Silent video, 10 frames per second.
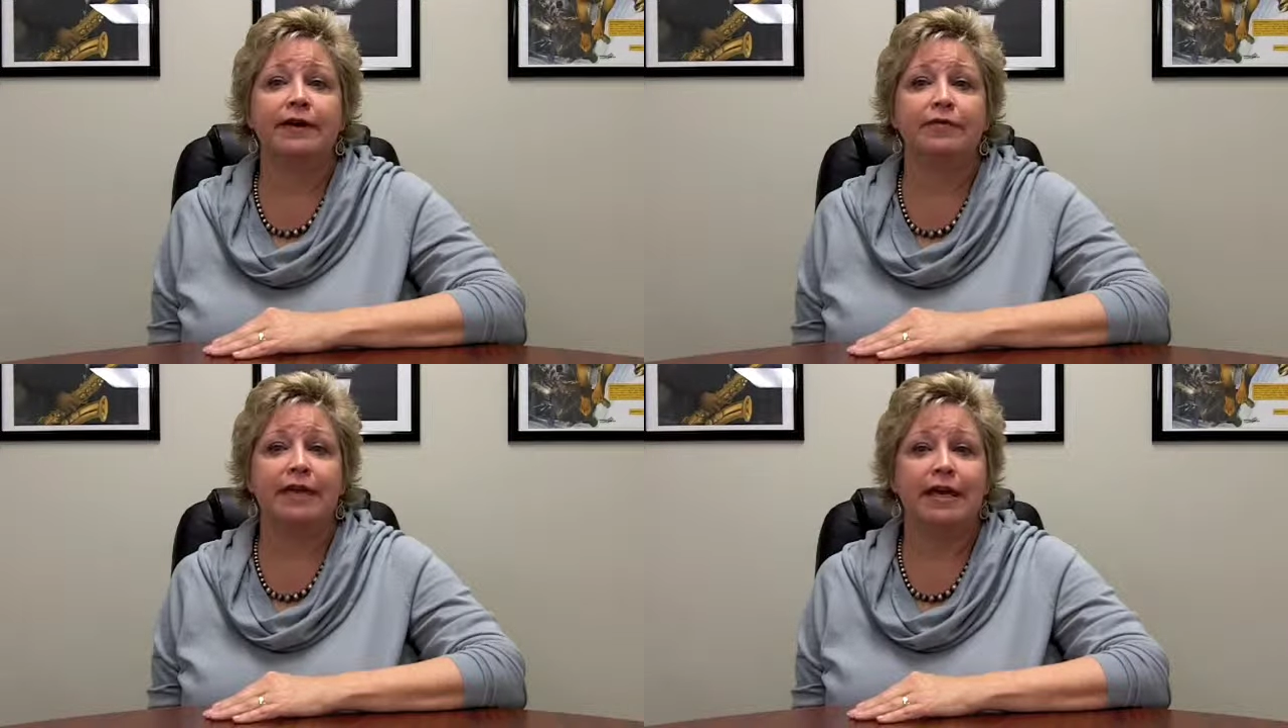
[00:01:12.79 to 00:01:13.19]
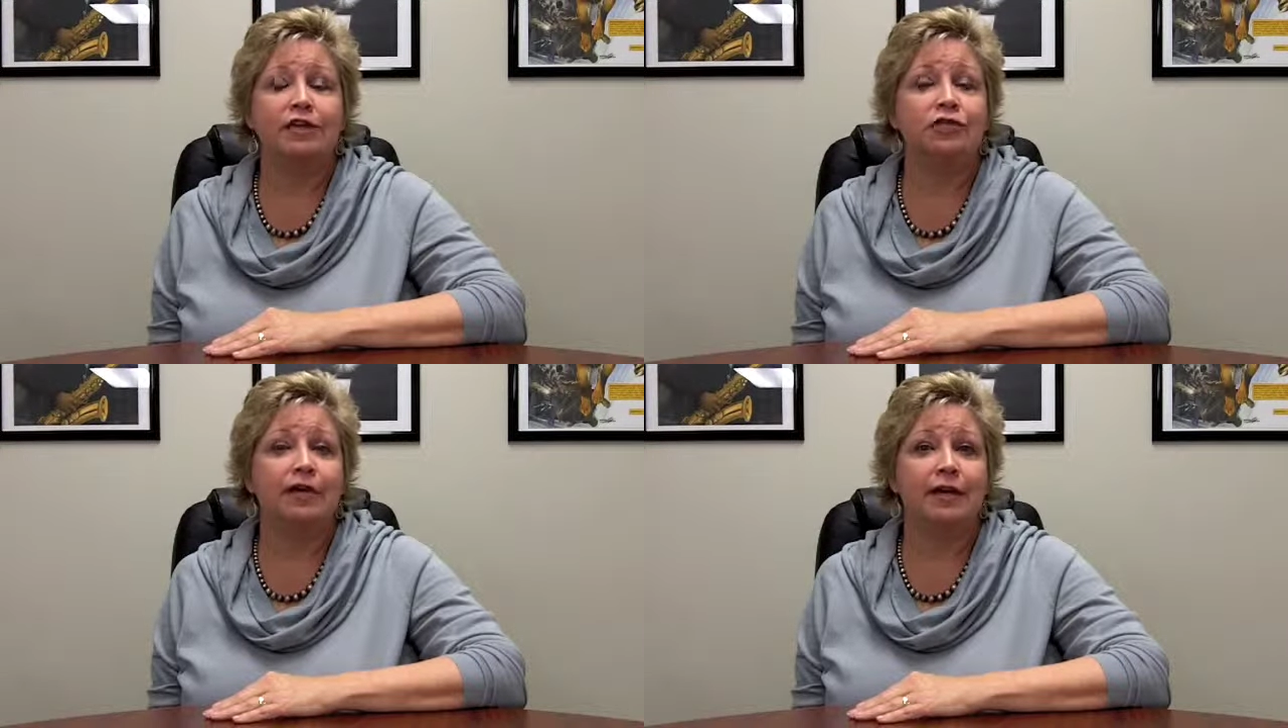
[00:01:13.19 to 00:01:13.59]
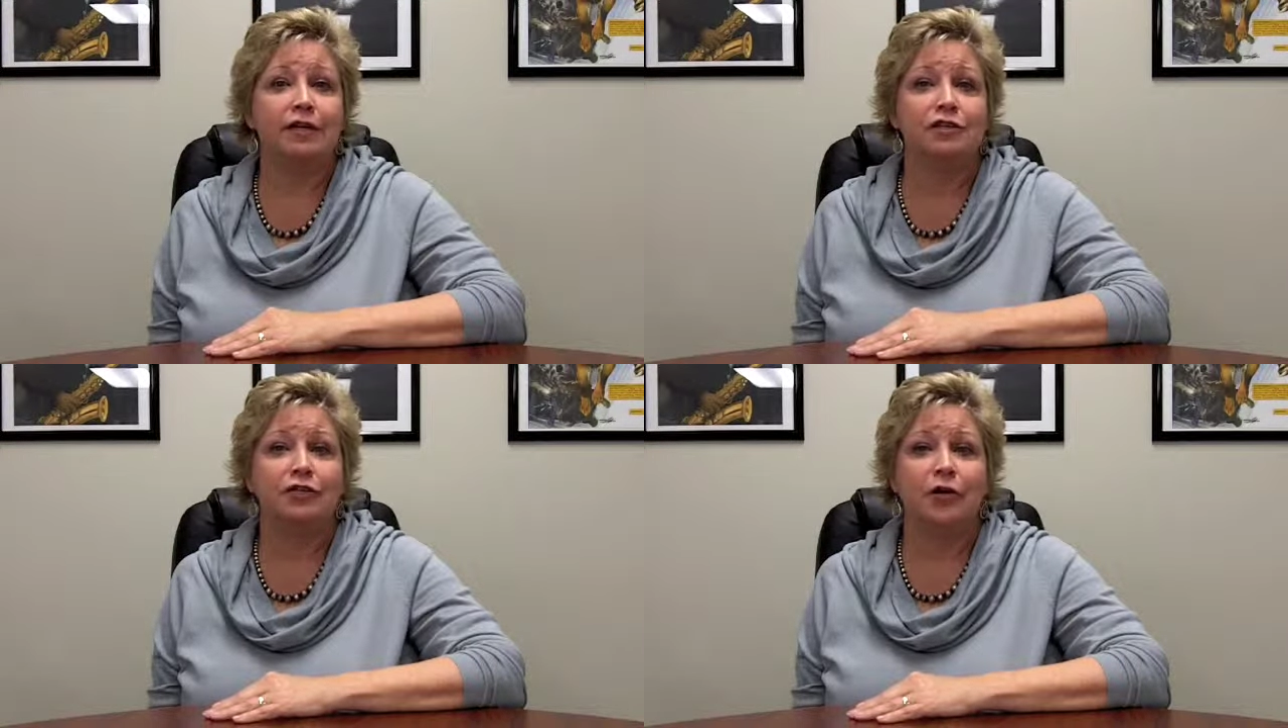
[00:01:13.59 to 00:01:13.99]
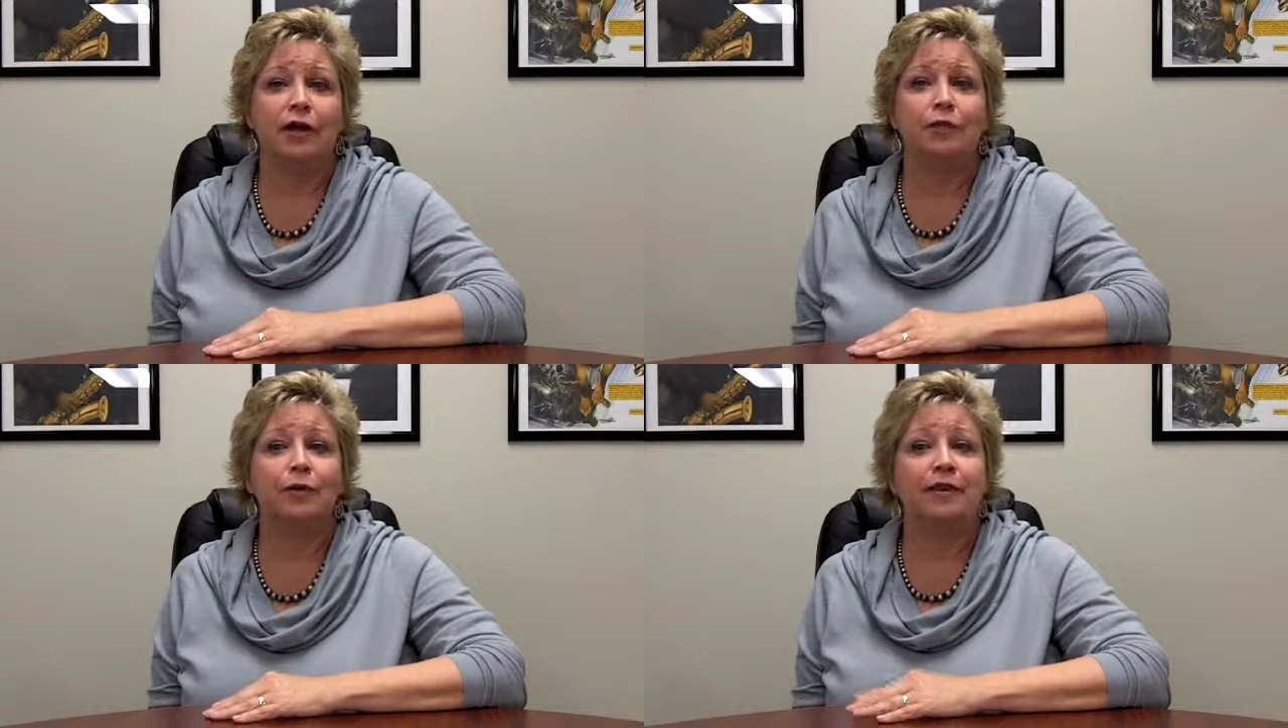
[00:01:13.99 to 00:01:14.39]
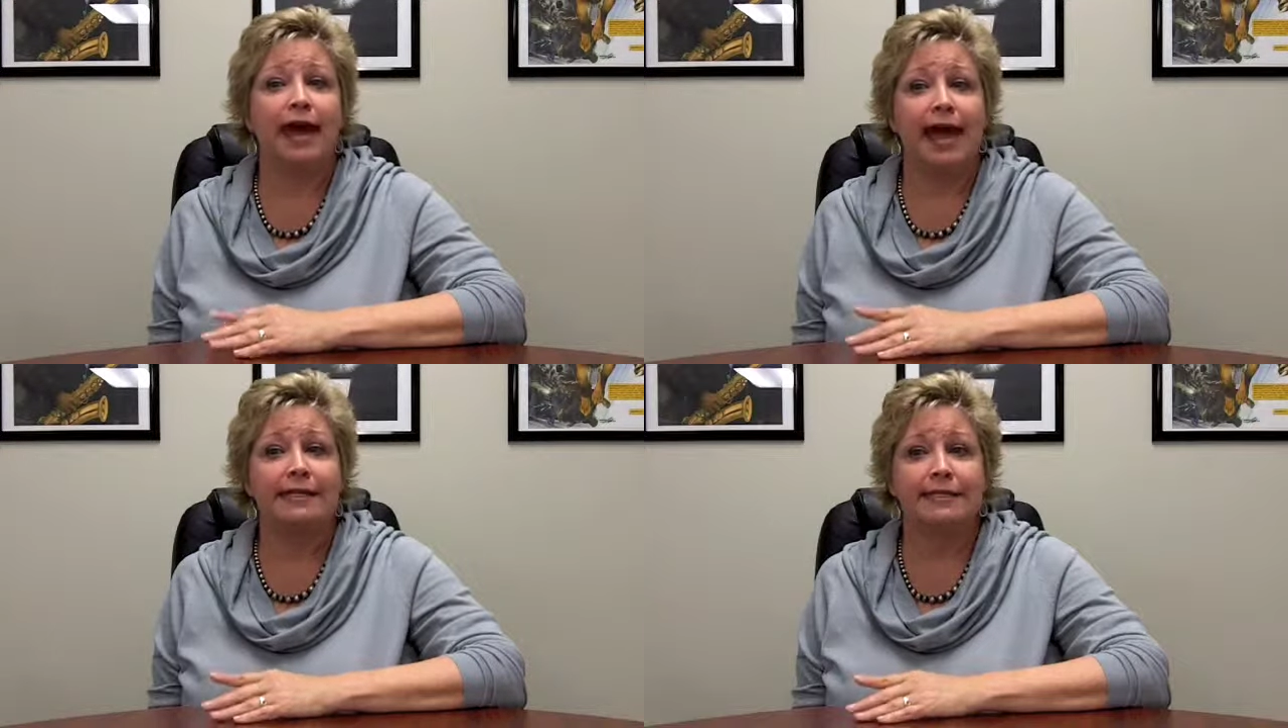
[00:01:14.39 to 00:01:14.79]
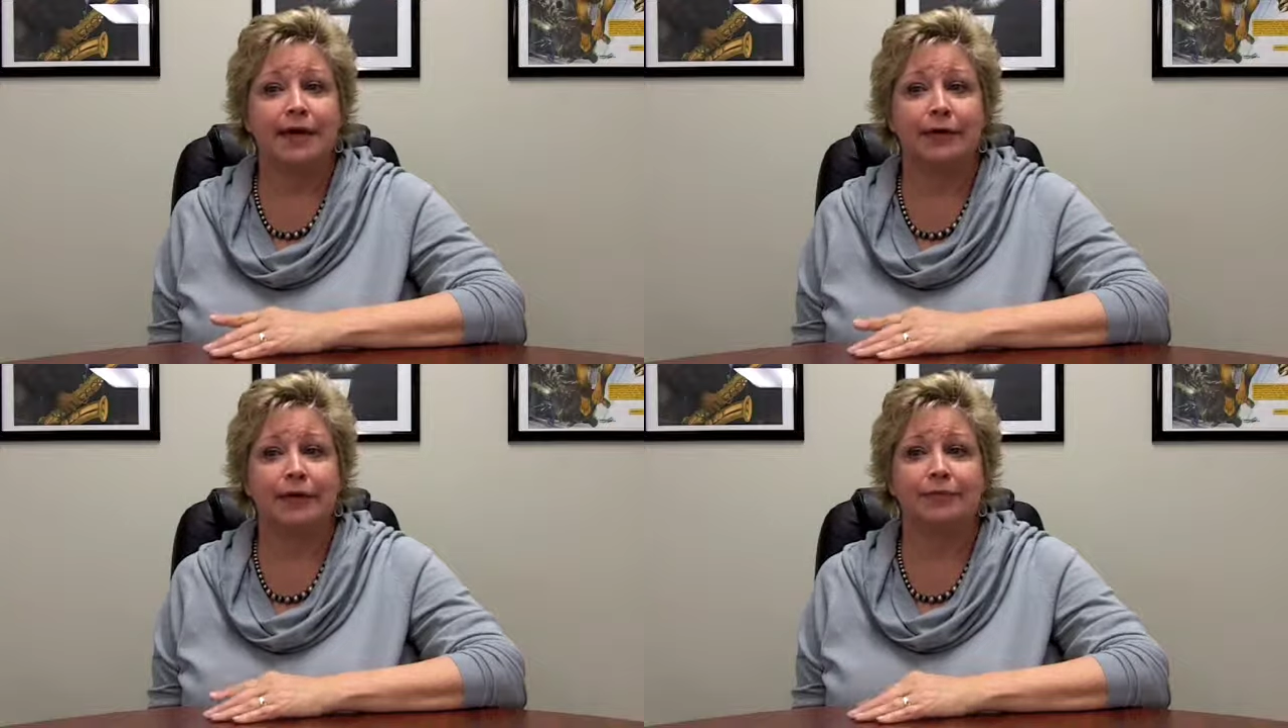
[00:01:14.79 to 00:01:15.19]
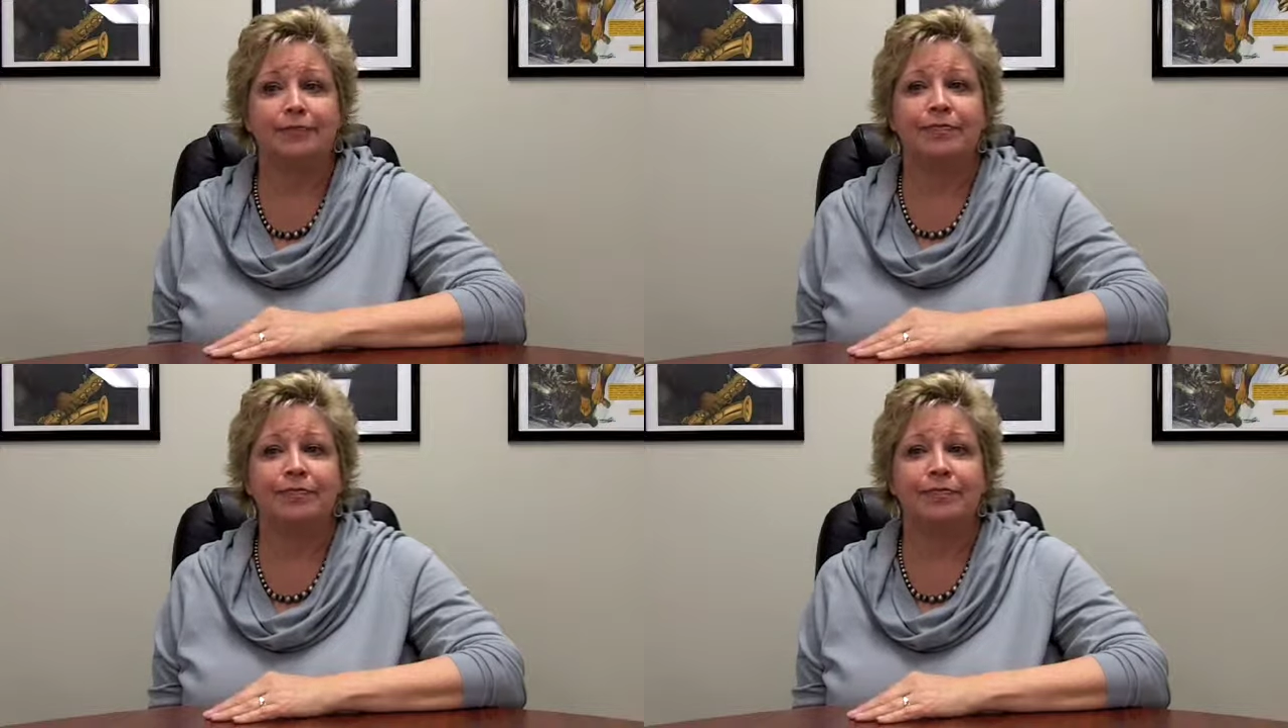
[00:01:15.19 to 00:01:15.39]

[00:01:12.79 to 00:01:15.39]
of each finish, starting with cast-coated.